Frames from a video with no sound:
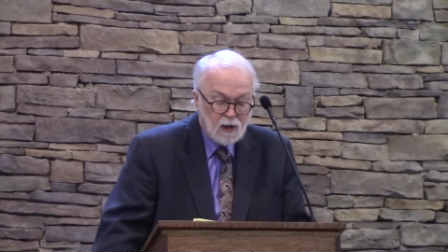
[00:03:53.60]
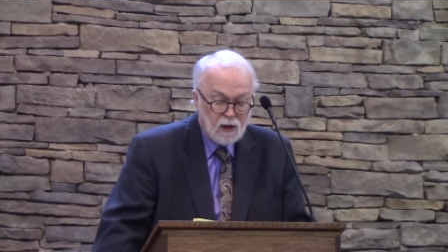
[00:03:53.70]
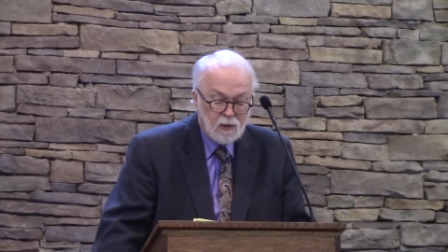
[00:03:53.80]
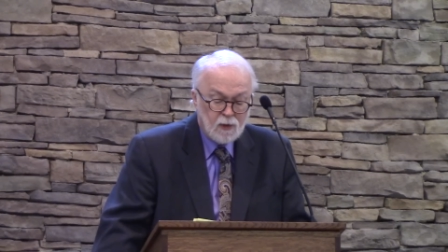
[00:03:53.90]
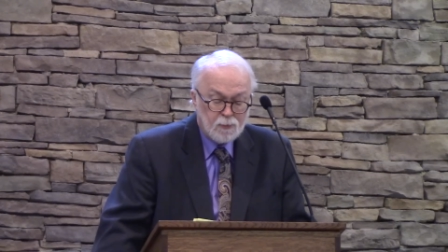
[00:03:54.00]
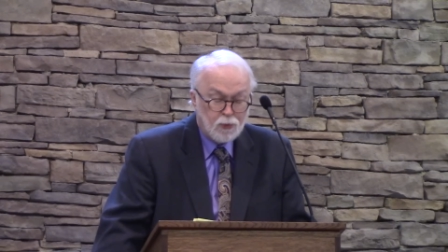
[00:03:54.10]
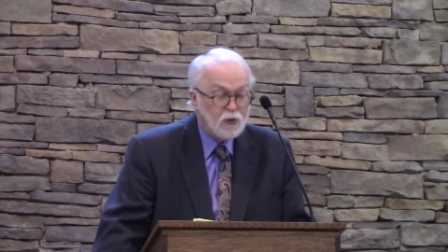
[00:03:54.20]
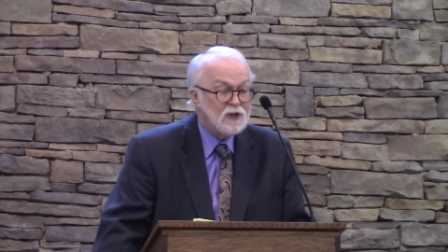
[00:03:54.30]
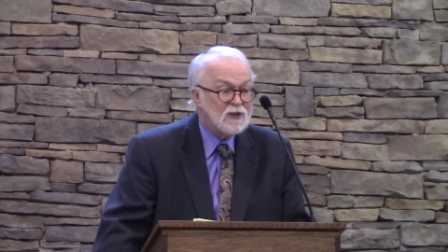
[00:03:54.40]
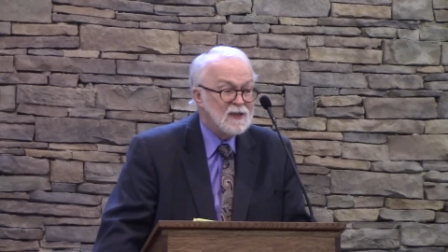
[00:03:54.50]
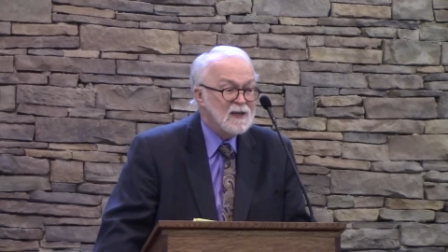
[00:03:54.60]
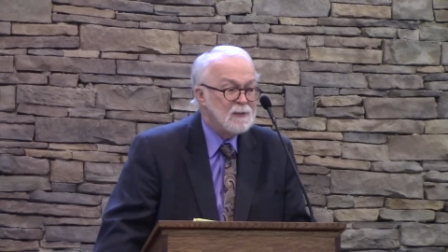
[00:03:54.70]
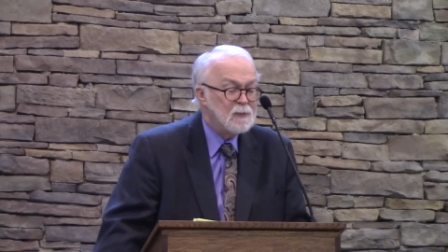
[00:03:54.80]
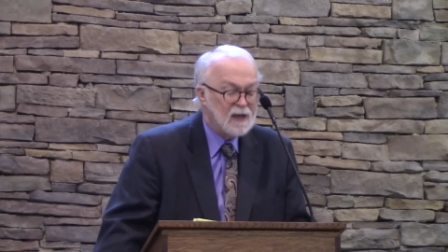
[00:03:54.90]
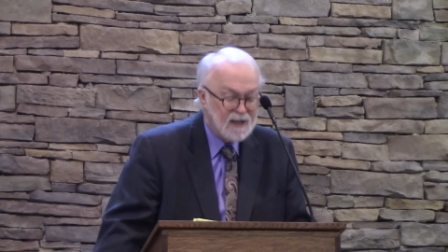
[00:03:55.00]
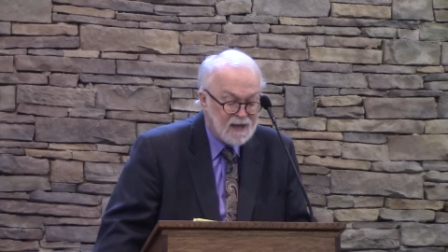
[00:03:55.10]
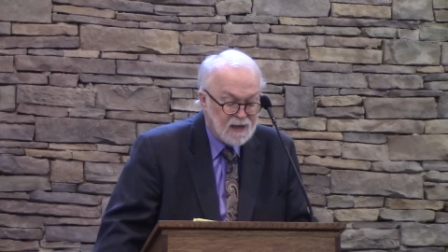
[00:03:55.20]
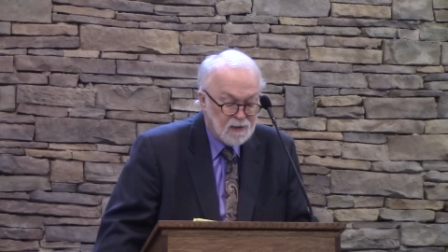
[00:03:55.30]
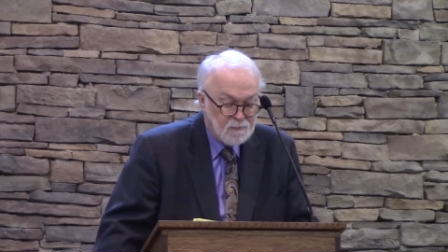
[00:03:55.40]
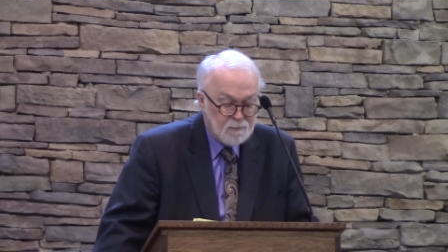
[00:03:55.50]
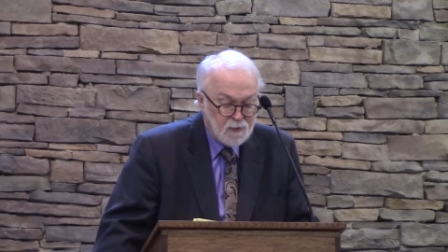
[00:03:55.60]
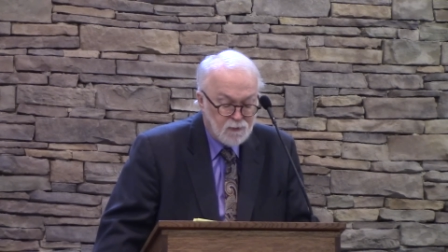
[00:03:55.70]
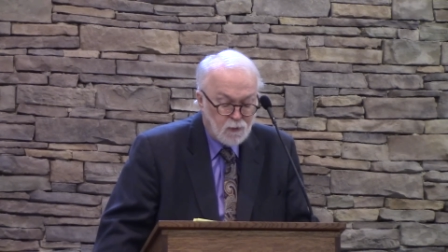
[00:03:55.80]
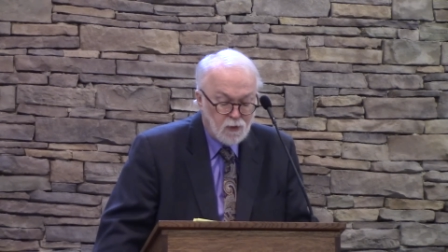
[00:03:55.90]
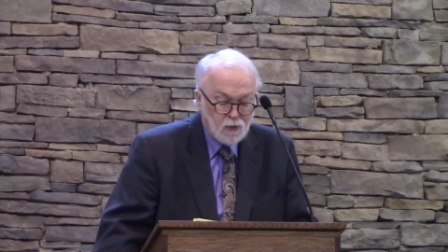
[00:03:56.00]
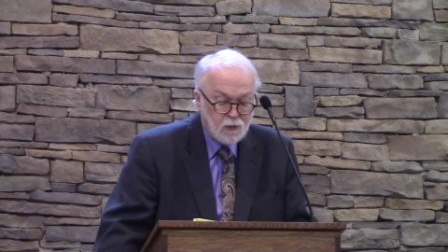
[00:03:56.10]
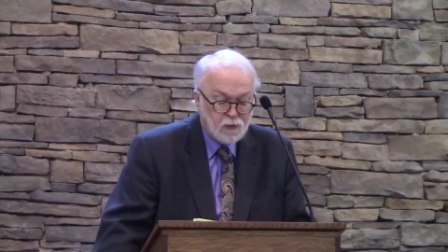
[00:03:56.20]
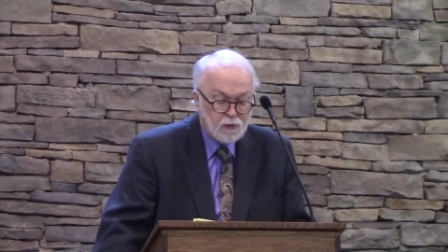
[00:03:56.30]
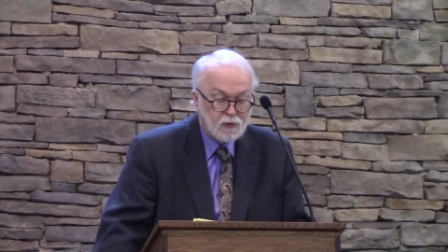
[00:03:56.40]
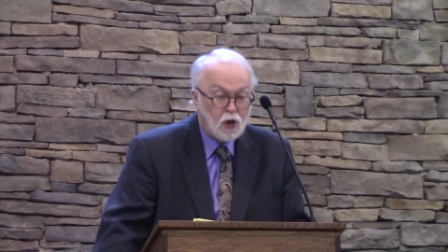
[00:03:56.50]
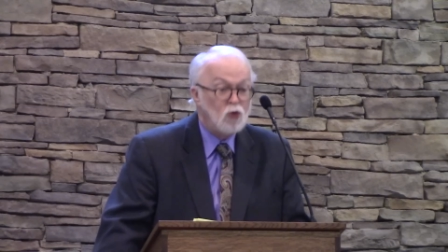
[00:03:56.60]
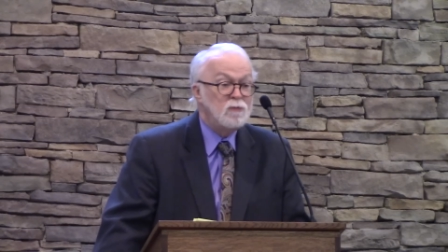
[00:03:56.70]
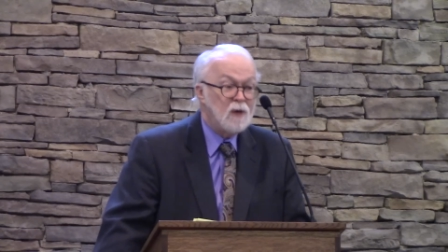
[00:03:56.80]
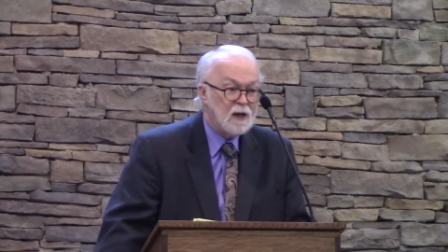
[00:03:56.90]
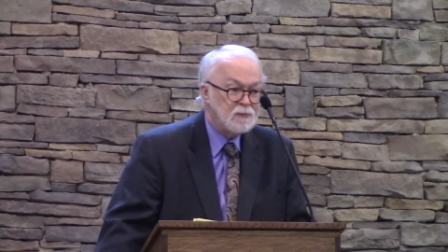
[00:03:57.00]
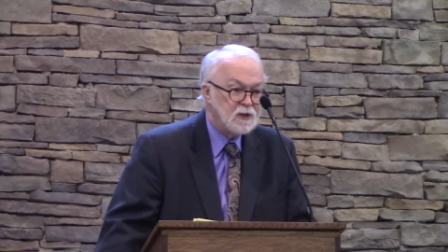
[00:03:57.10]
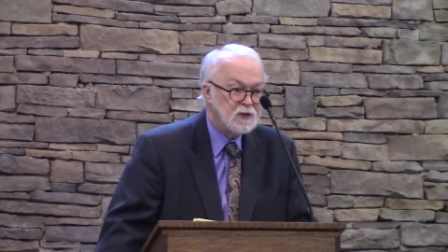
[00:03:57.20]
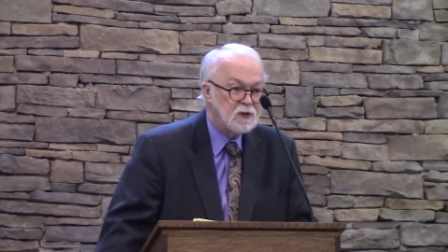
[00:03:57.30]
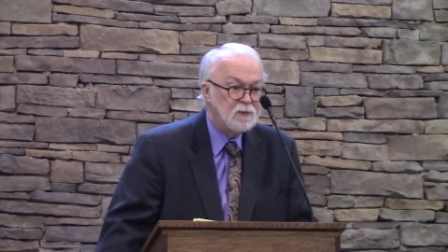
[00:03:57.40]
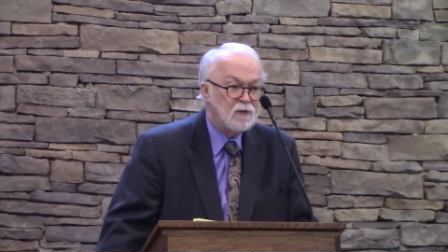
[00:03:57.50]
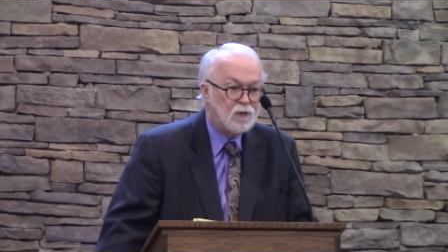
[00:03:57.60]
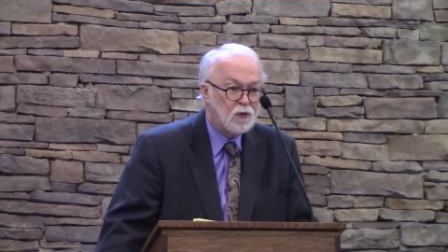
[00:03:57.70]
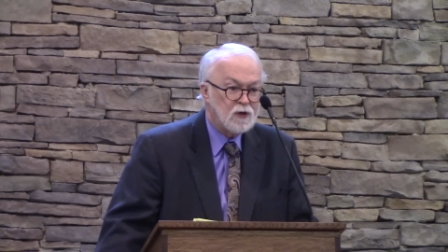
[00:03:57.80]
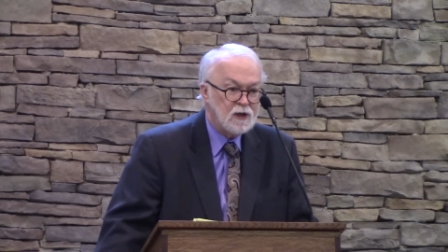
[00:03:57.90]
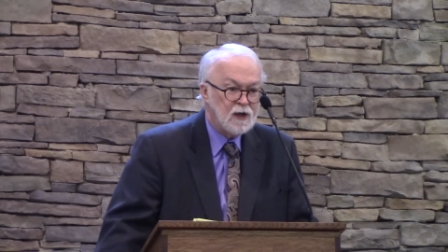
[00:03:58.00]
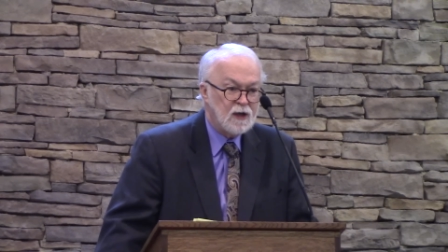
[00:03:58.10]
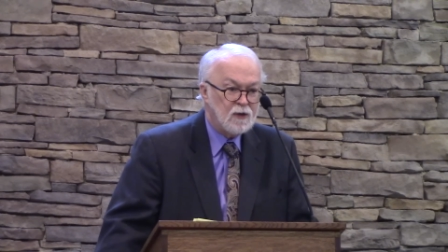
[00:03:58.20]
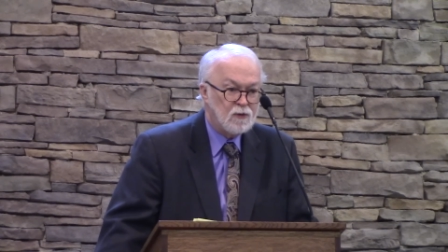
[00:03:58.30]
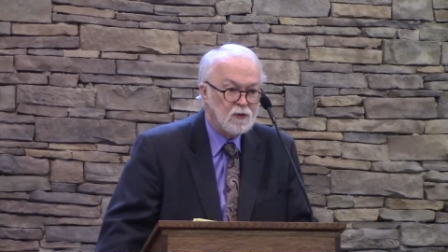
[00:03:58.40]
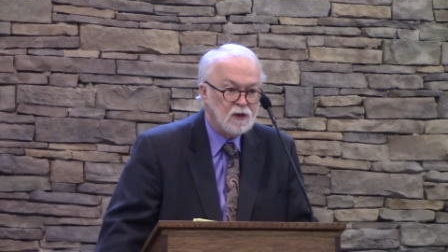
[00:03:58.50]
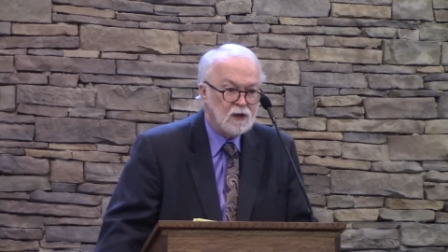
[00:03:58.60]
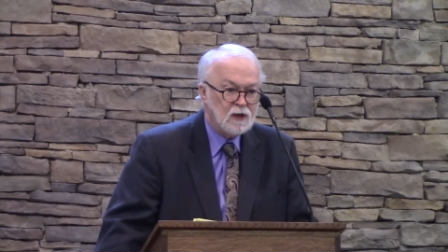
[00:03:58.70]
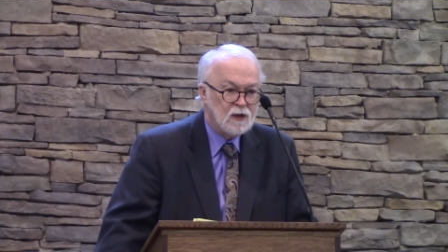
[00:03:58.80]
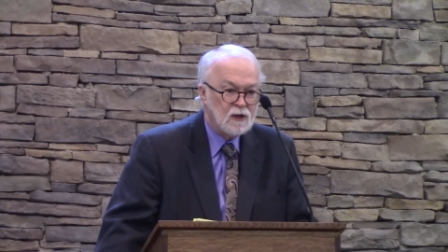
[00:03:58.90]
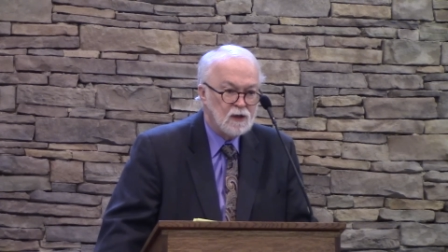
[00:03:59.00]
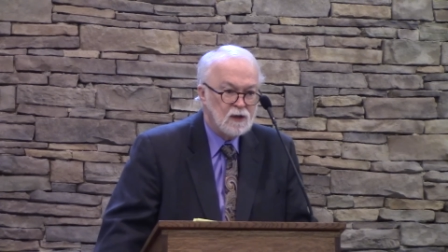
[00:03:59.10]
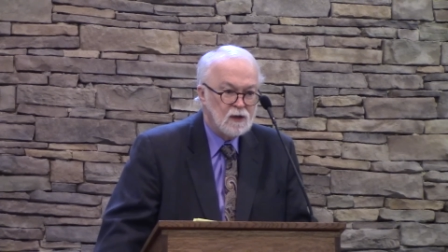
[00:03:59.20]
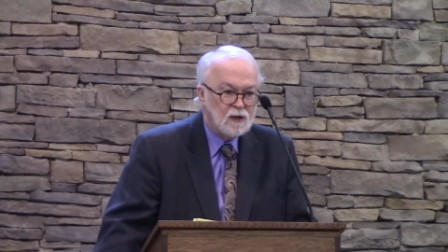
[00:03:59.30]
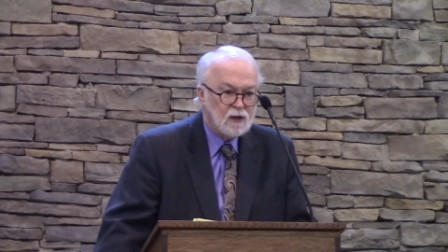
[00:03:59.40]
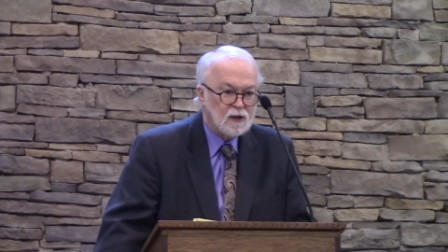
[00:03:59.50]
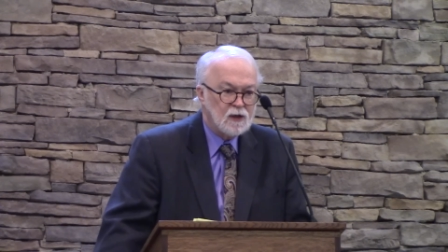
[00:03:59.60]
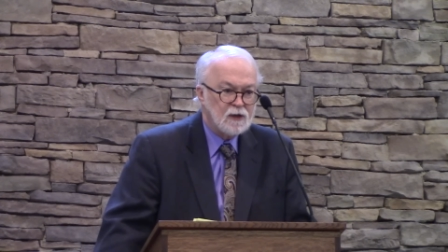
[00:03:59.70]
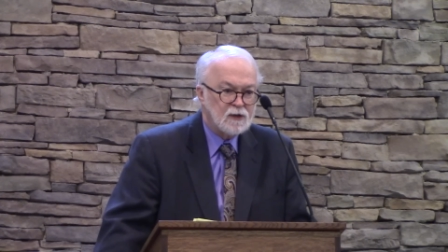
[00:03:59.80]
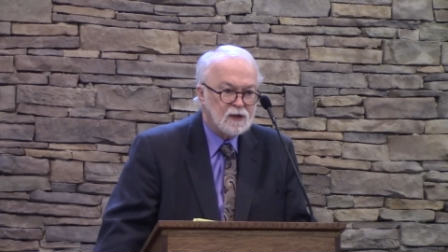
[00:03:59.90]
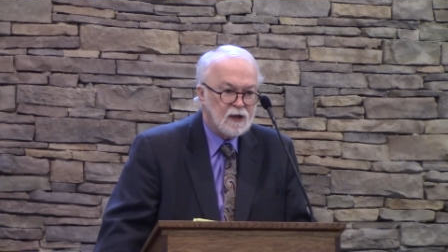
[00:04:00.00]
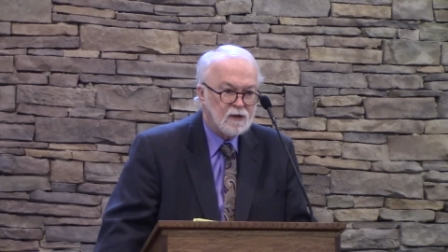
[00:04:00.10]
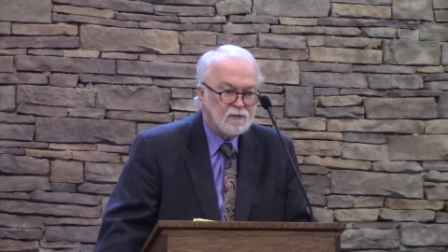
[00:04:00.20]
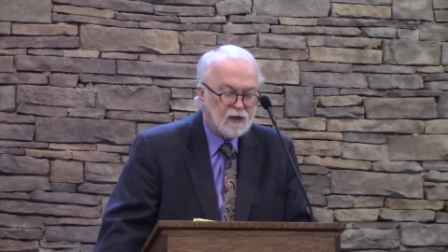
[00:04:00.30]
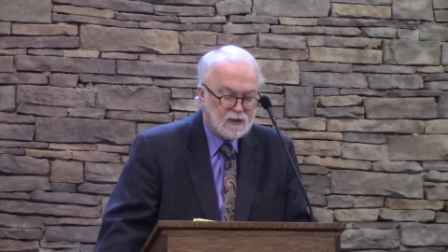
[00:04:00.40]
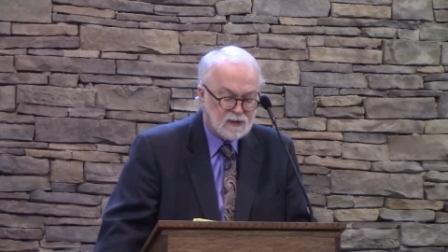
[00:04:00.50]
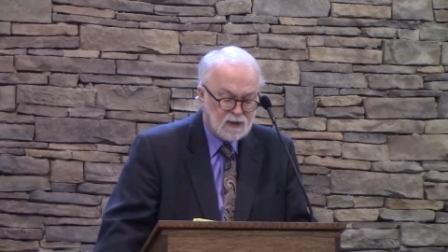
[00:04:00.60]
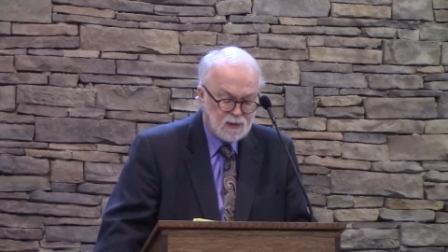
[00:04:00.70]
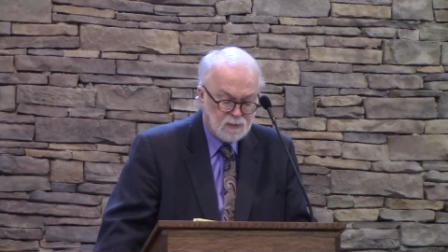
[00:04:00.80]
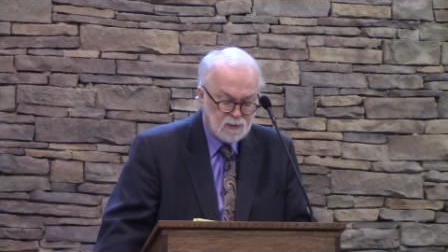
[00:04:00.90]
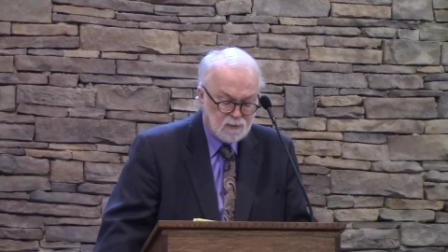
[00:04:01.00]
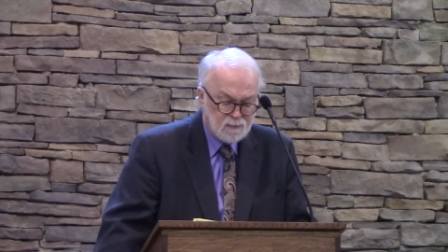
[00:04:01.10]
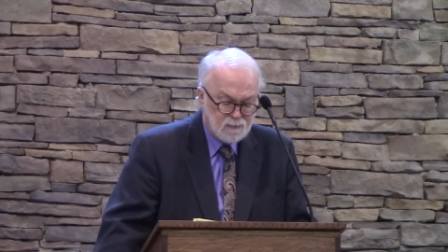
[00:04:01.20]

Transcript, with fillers: In the preceding millennium before Luther's own baptism in 1483 in the little town of Eisleben.